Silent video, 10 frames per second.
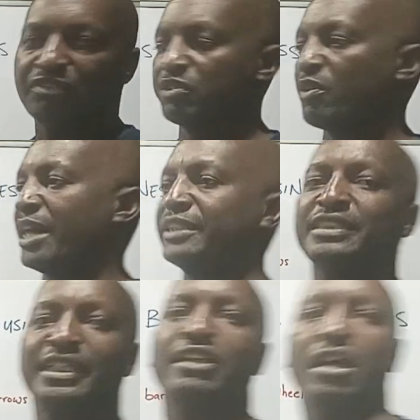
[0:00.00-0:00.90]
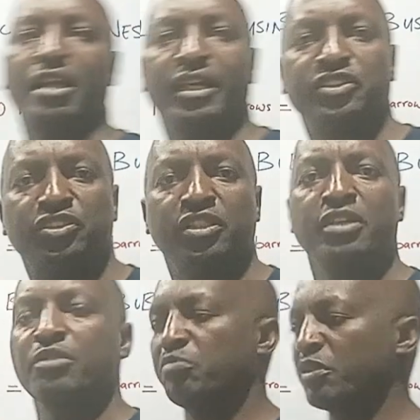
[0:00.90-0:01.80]
if you're adding a garage,
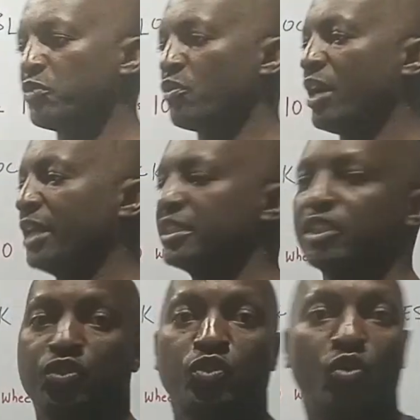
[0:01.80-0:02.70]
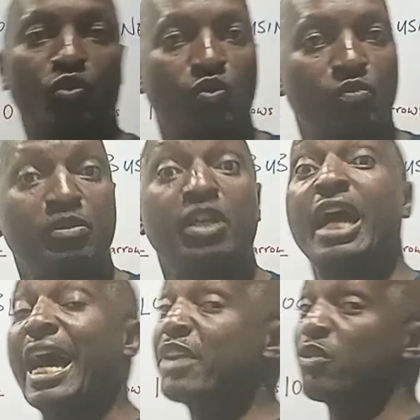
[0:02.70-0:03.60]
maybe you're adding a storeroom,
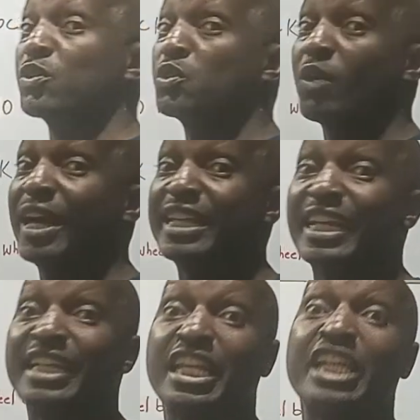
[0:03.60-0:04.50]
and also you're adding an